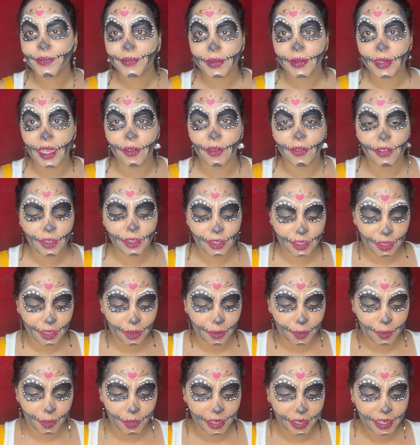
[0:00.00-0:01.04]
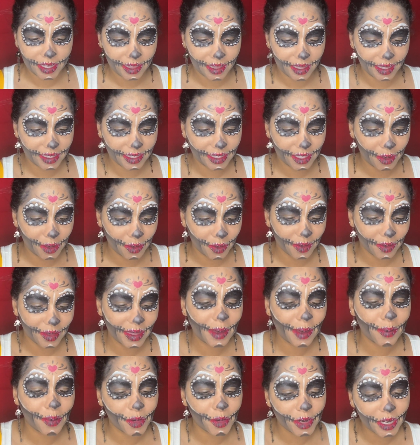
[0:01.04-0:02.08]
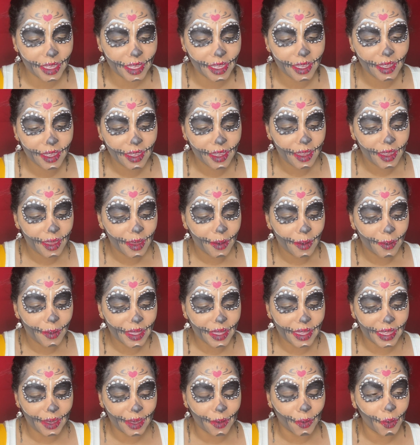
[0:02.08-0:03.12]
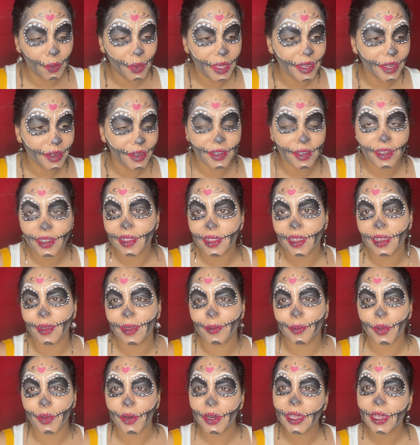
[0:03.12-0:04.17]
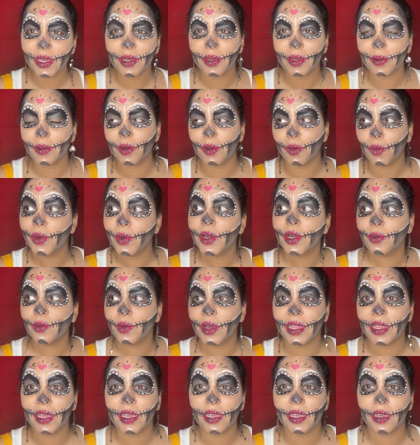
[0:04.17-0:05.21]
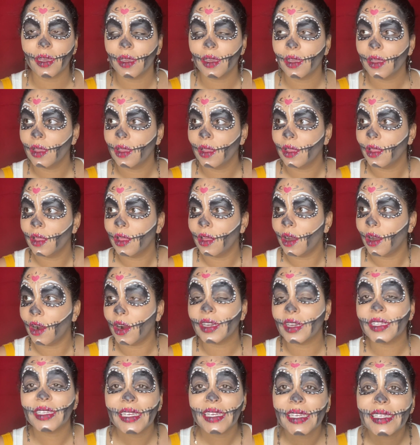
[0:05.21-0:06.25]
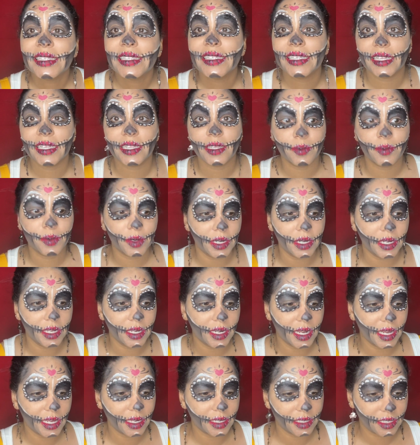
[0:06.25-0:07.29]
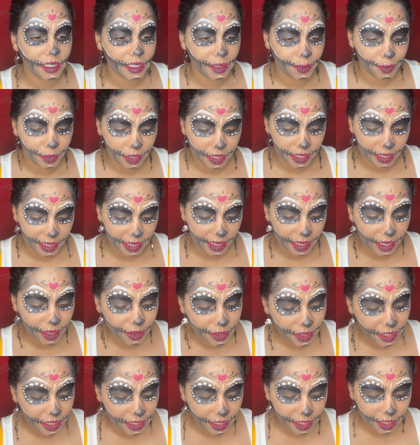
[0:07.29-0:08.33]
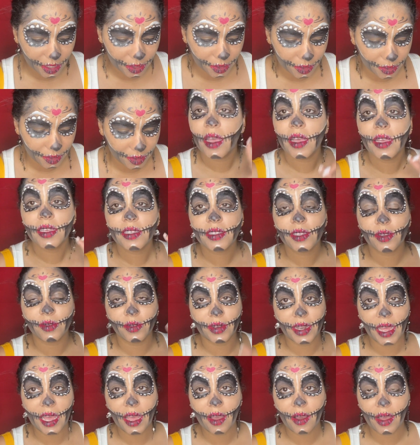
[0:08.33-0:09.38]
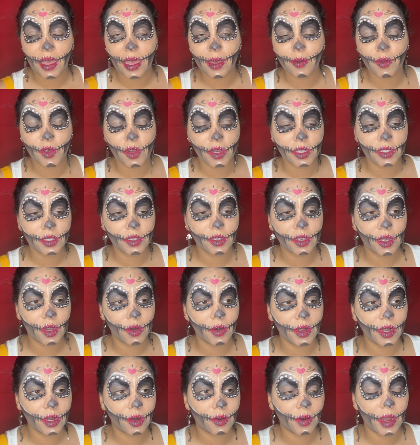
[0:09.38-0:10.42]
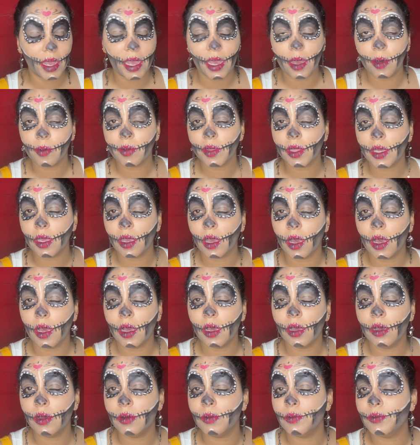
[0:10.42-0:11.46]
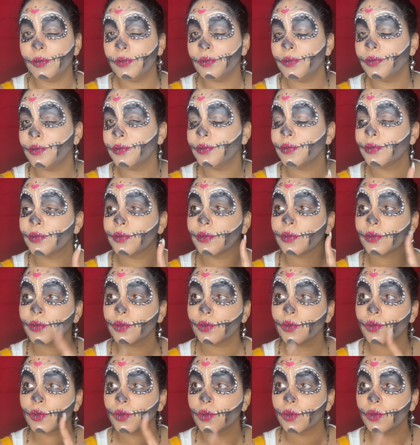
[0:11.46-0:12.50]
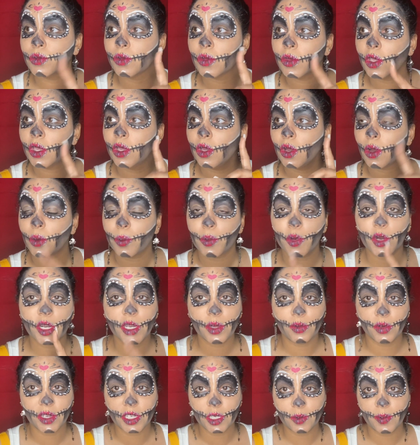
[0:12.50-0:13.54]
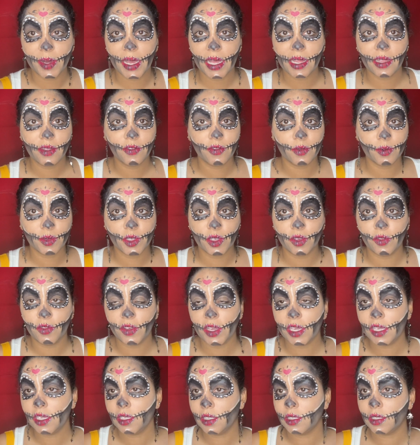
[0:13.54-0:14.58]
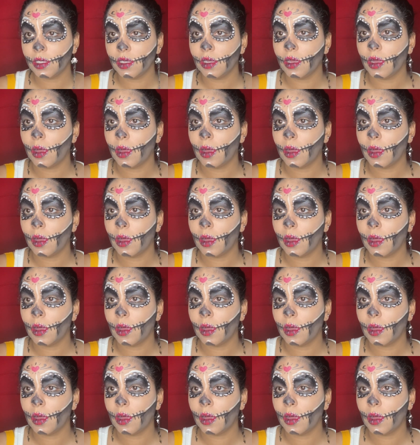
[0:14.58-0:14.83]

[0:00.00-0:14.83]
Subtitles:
I feel so pretty, like, so not pretty, but like weird, like pretty in a weird way, like artistically pretty, not just pretty like, oh, she's cute. So now I'm going to go and grab the Pretty Rich palette from Too Faced.